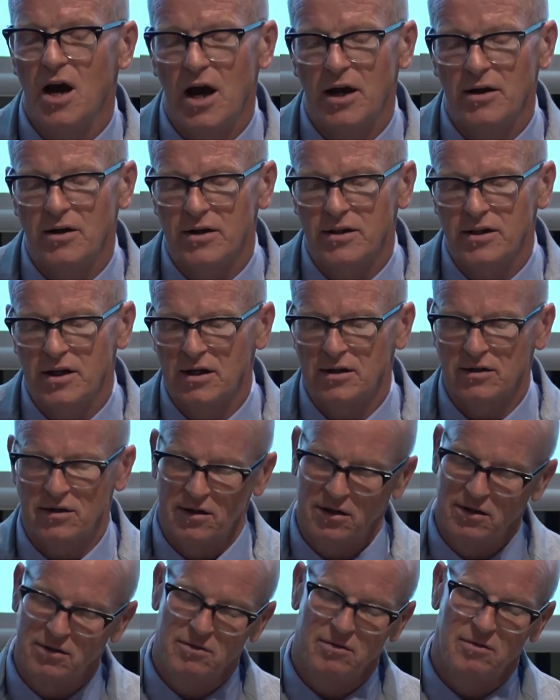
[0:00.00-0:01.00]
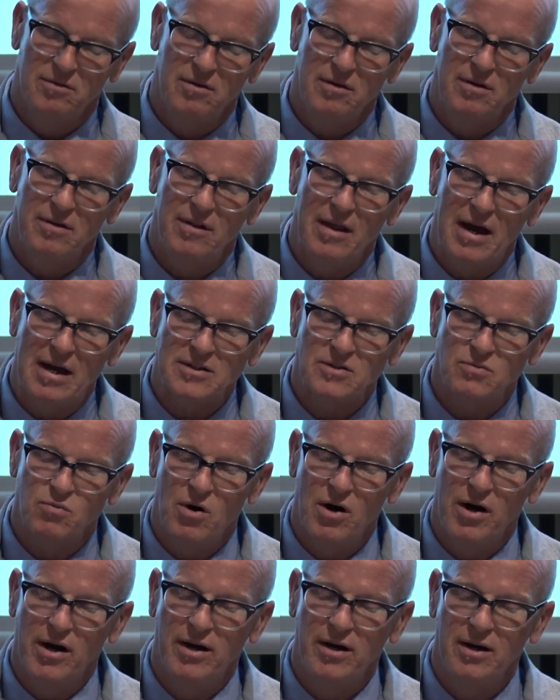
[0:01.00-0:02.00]
And I think that that's
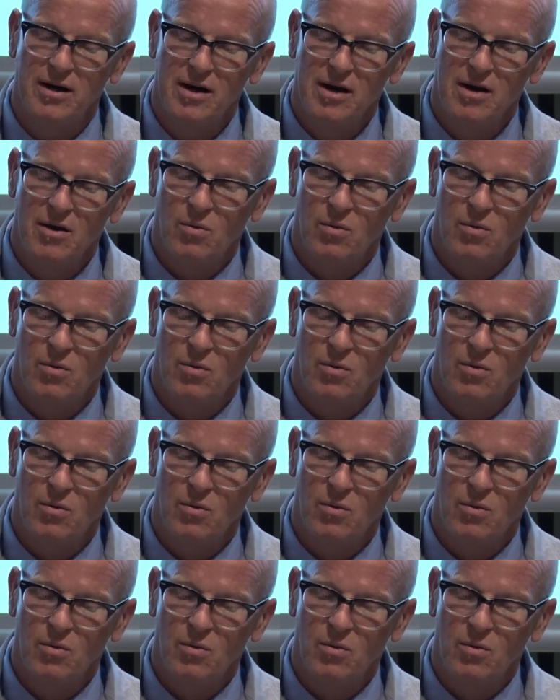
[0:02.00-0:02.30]
why